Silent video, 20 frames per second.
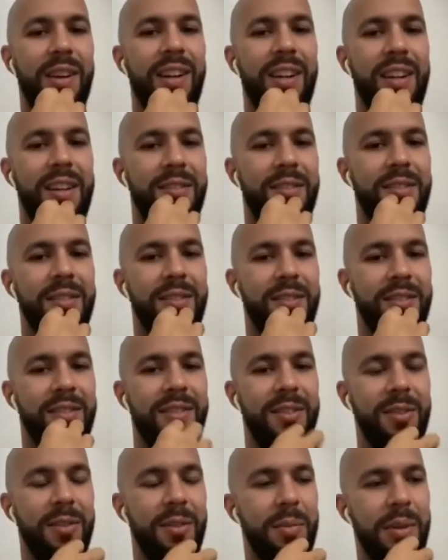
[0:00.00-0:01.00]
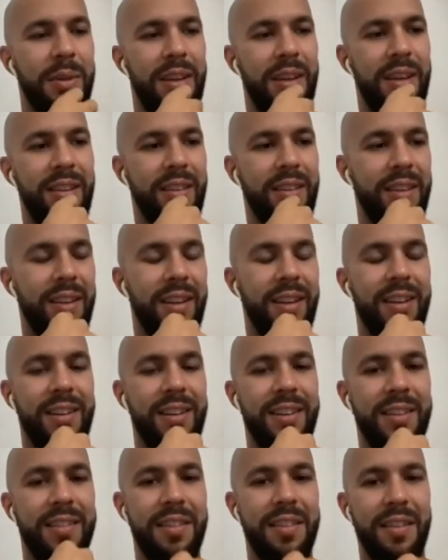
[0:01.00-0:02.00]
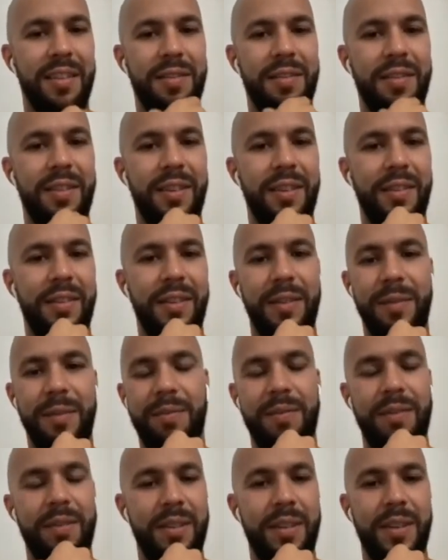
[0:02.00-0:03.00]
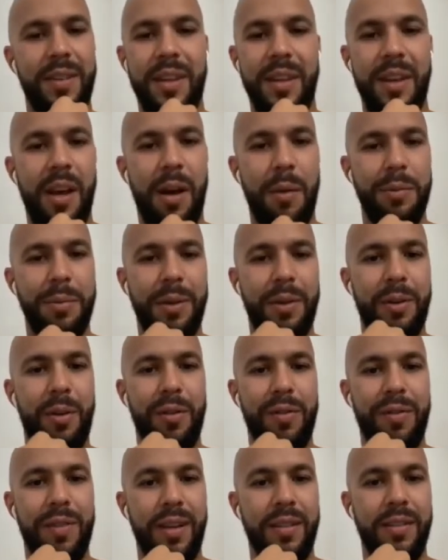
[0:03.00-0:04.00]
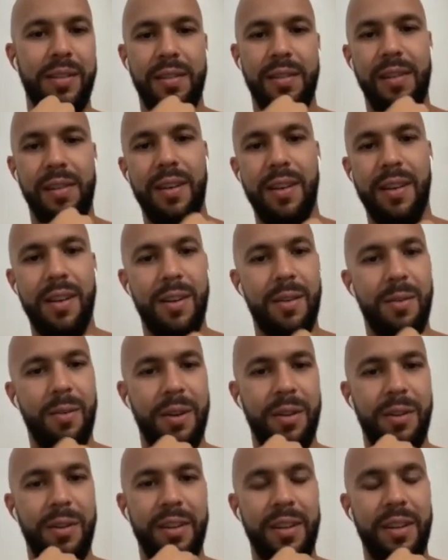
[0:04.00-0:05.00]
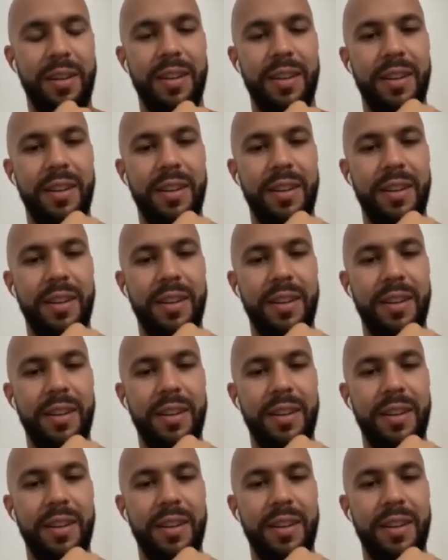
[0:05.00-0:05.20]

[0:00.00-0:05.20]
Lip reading: I need to do the bikini thing, see if it helps me grow faster. What do you think?